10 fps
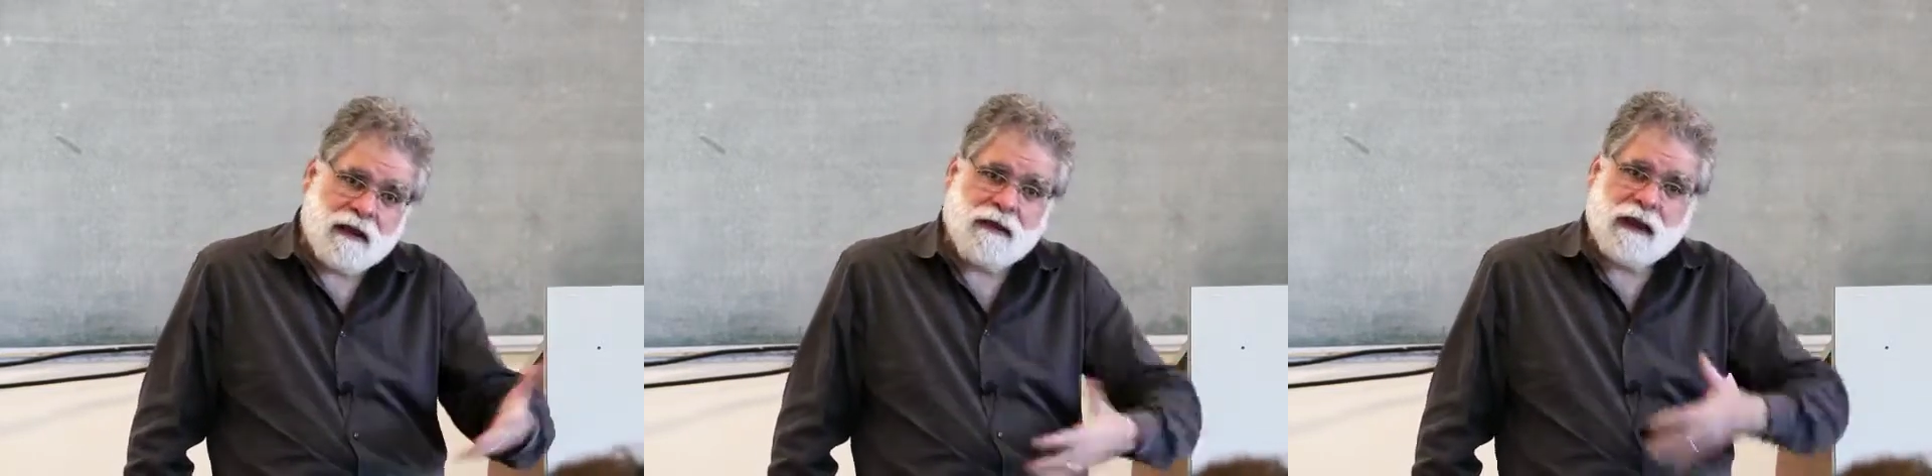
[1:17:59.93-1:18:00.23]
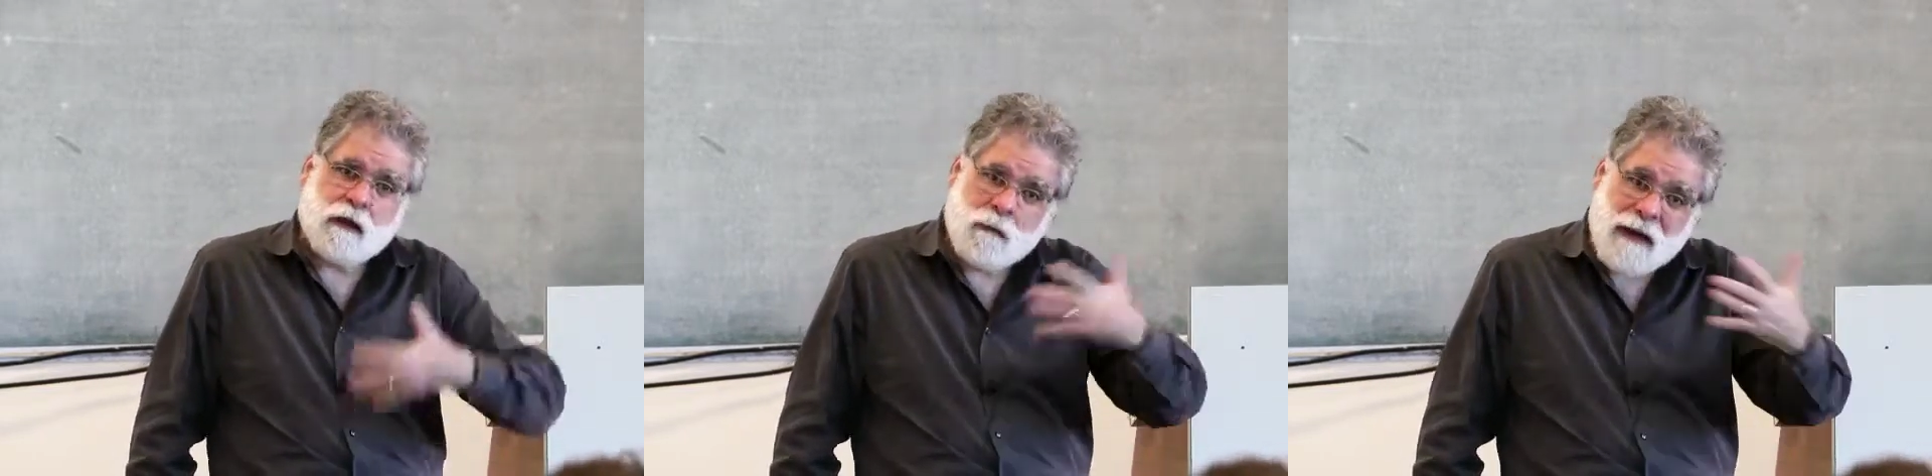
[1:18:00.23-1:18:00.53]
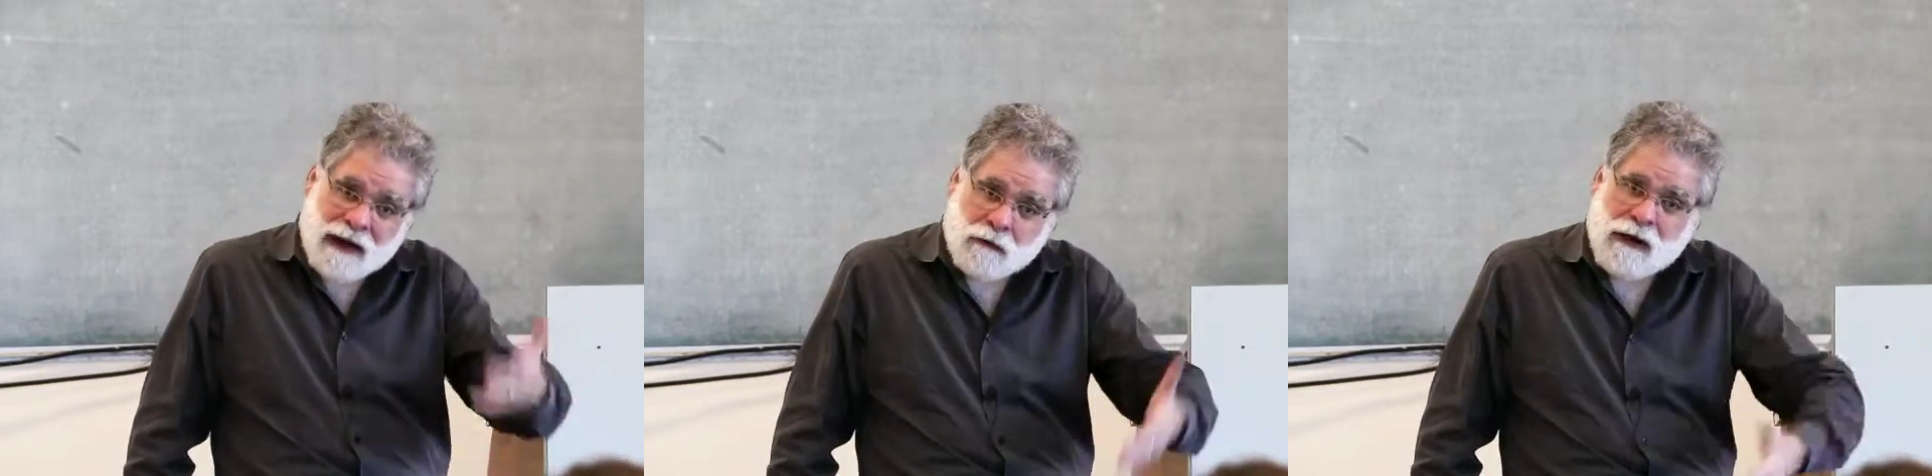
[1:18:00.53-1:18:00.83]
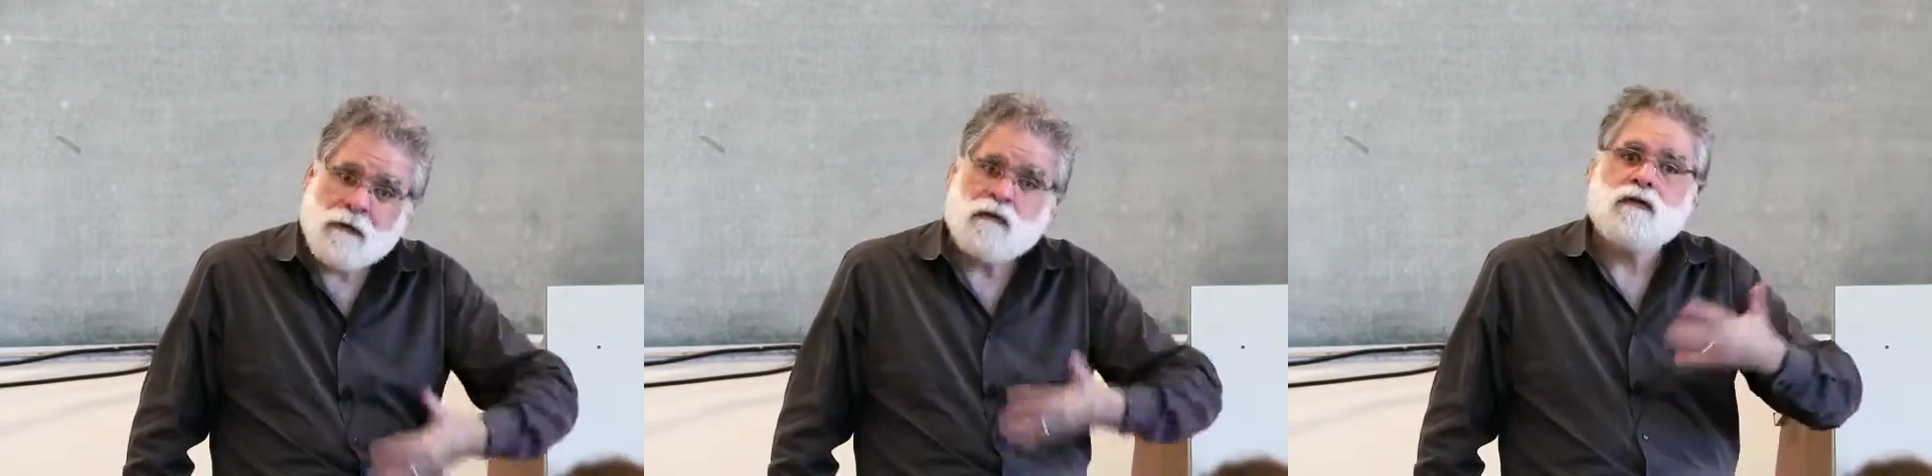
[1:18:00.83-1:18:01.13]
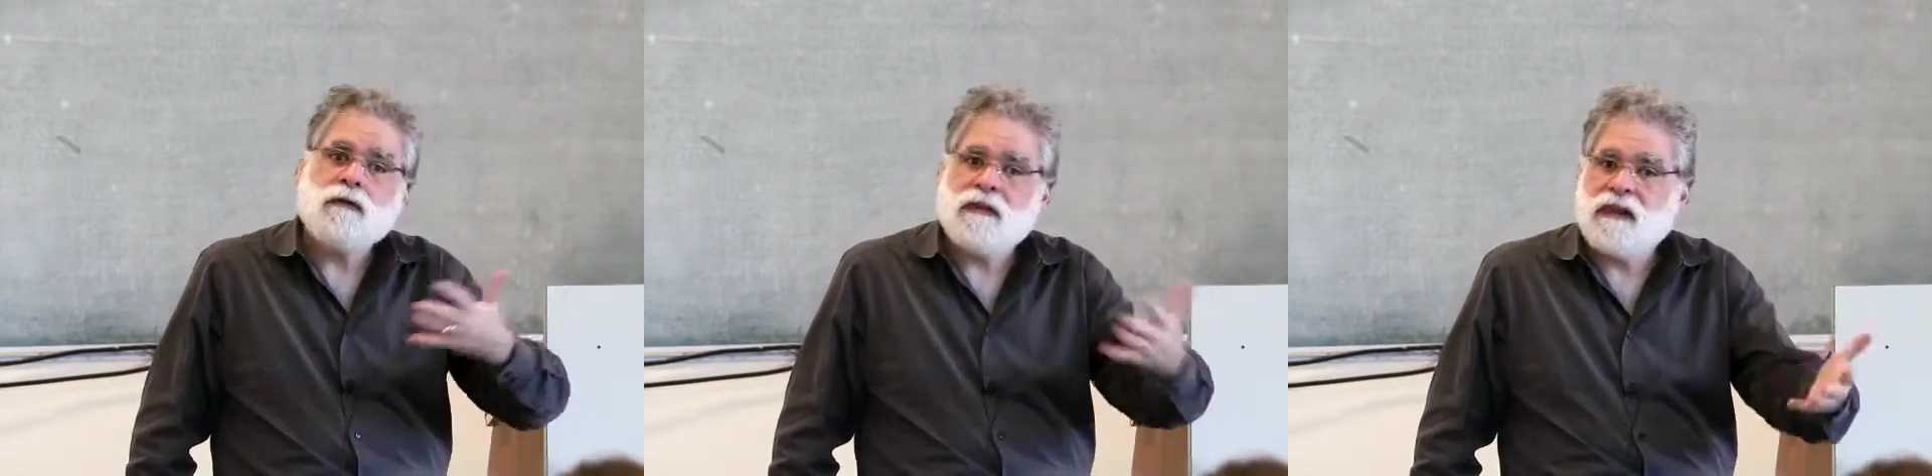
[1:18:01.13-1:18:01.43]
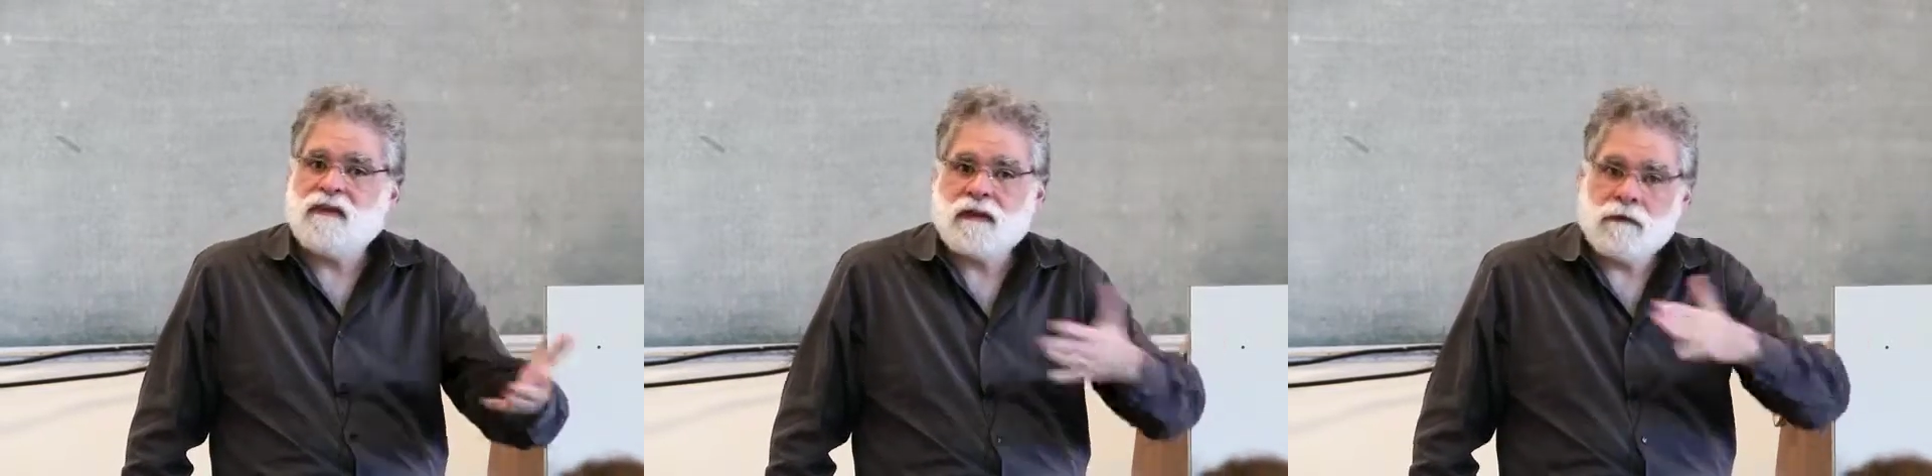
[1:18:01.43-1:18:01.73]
they go back around certain things